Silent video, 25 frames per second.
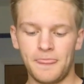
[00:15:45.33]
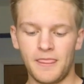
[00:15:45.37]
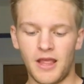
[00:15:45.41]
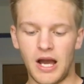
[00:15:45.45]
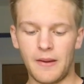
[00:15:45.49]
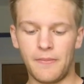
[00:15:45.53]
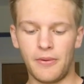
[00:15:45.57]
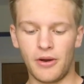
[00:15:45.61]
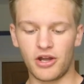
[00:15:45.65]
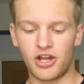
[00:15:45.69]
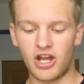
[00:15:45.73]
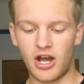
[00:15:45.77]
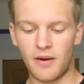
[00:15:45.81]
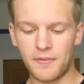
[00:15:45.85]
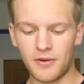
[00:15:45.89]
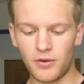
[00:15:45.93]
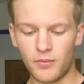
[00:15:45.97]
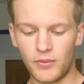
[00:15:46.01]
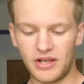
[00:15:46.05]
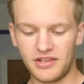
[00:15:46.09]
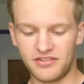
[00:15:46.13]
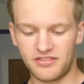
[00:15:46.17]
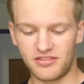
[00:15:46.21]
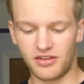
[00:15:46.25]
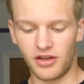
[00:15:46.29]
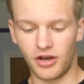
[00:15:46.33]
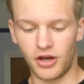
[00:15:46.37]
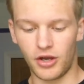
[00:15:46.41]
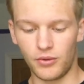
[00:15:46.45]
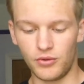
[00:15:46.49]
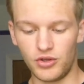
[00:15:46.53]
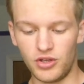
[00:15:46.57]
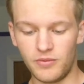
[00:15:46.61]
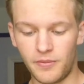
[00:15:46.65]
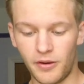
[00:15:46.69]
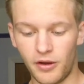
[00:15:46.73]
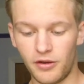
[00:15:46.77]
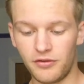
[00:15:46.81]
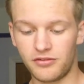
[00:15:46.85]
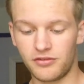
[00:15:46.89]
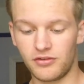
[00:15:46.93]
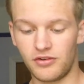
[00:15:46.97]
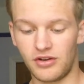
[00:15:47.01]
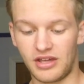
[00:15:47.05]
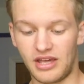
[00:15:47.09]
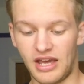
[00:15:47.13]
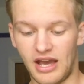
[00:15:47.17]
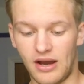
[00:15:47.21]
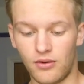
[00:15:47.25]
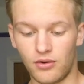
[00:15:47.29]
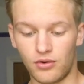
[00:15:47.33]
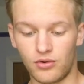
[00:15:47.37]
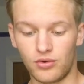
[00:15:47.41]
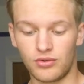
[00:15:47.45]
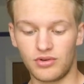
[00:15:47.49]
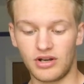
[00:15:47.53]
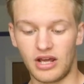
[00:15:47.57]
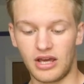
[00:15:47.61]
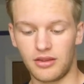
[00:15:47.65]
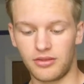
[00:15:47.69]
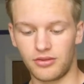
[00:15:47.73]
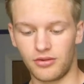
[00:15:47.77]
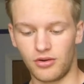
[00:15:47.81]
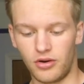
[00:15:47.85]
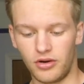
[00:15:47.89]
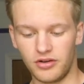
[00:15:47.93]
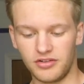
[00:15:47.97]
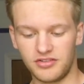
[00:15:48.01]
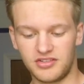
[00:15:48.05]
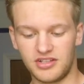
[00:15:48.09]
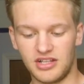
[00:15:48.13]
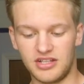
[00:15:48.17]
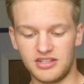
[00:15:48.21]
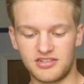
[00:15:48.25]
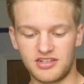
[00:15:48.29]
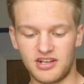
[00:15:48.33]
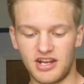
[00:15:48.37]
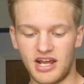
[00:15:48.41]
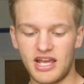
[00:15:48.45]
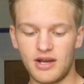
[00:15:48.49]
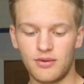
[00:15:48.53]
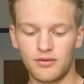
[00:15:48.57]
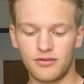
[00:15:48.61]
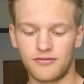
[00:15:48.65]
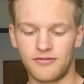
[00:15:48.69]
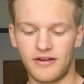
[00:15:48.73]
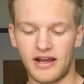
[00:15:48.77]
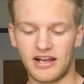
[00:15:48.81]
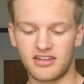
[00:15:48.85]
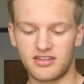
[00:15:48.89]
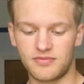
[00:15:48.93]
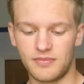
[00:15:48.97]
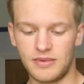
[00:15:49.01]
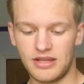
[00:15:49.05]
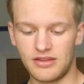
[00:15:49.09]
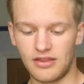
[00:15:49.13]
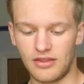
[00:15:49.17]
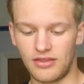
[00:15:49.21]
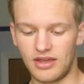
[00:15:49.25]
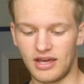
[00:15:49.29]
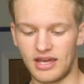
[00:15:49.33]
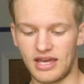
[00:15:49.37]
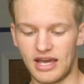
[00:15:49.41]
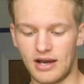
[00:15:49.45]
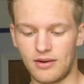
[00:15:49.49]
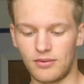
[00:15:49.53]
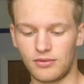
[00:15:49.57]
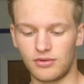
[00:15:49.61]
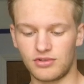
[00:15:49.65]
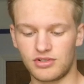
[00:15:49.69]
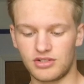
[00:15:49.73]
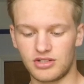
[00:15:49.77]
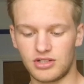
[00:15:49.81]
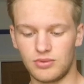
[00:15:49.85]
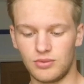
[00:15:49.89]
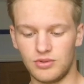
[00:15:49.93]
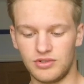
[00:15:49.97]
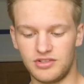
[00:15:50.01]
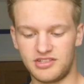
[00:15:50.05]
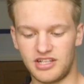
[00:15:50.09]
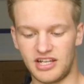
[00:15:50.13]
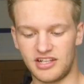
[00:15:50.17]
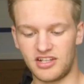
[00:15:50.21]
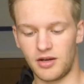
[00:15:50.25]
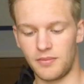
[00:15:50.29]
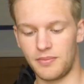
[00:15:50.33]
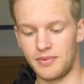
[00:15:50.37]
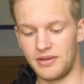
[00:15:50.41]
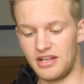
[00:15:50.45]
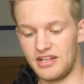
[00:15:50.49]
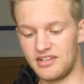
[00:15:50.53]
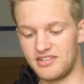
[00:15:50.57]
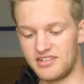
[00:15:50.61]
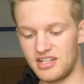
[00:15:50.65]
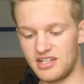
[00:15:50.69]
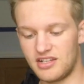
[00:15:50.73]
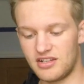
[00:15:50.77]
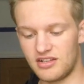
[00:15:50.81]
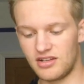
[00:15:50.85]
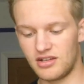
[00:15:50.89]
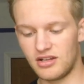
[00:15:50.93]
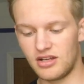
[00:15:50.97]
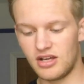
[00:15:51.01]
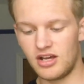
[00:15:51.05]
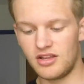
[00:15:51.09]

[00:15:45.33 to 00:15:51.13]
I put a couple of weeks ago. You posted an account called Nathan Austin. Today it was flagged to me that the account was set up in the Tinder.